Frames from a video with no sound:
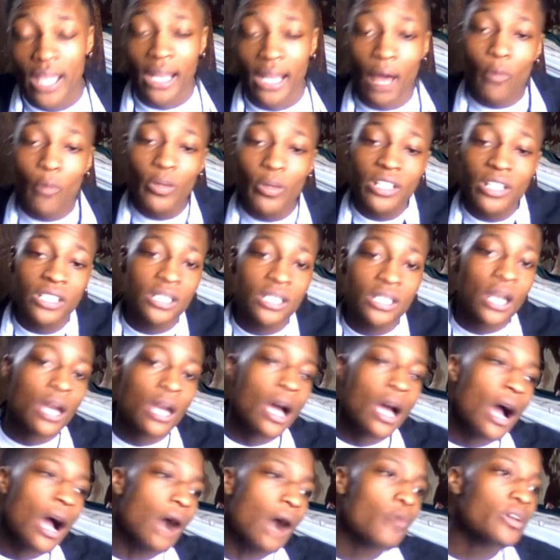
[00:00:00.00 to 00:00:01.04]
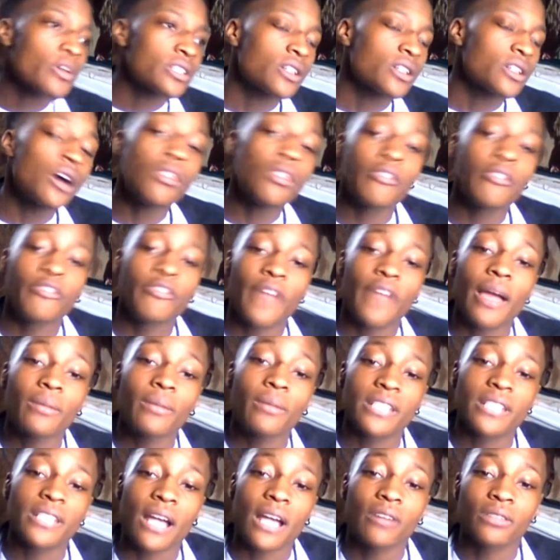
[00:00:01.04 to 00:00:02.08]
And I wish other
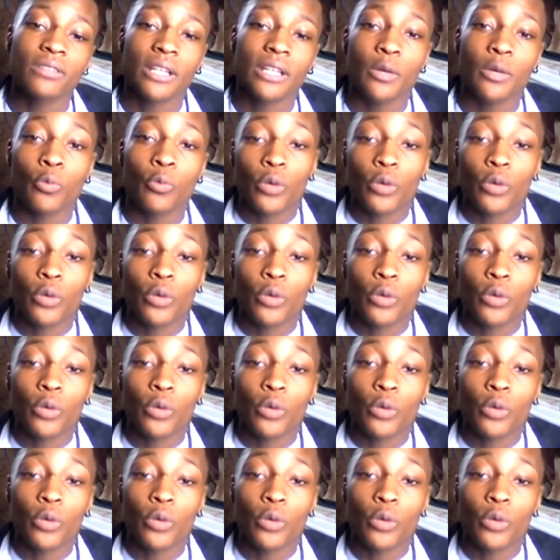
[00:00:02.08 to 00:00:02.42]
families out there